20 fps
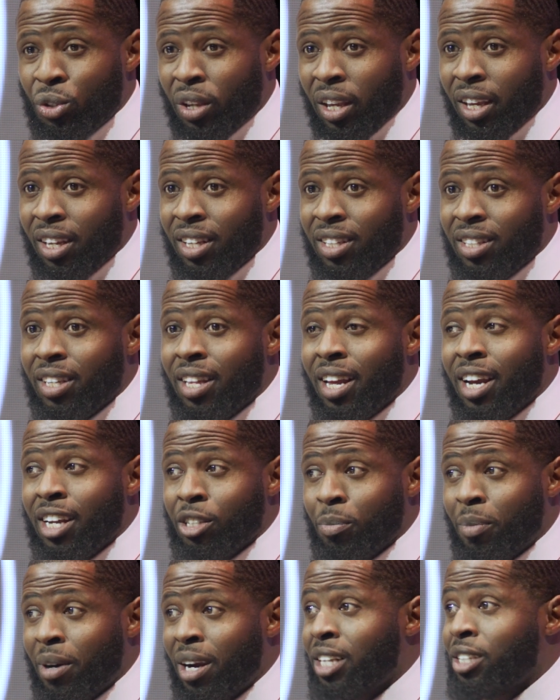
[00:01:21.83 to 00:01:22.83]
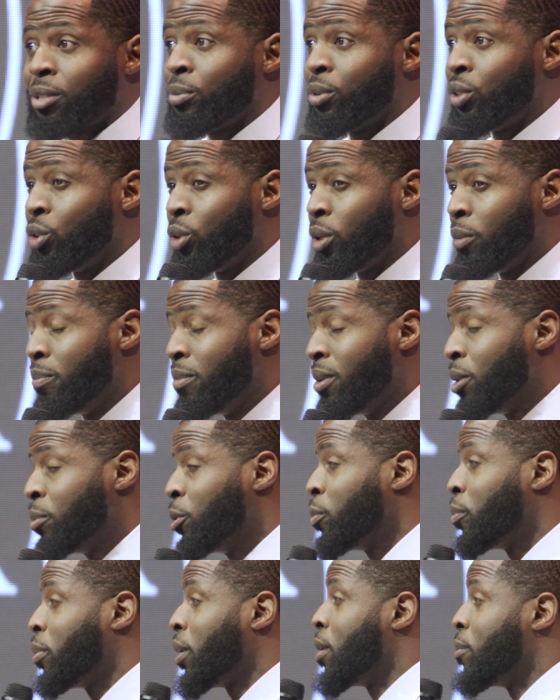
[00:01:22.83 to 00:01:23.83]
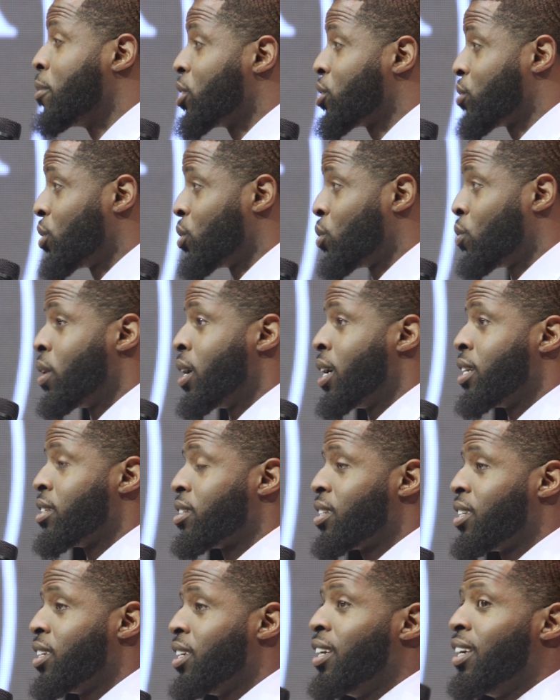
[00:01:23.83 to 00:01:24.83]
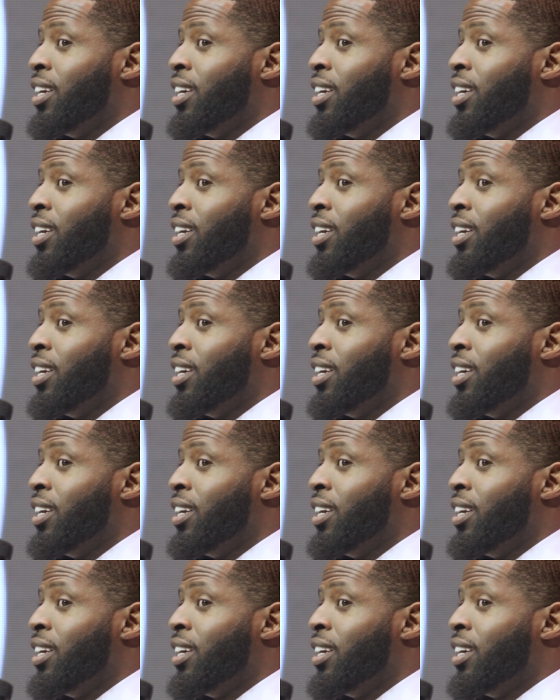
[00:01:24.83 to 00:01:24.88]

can to that as possible and doing minimum payments for the rest.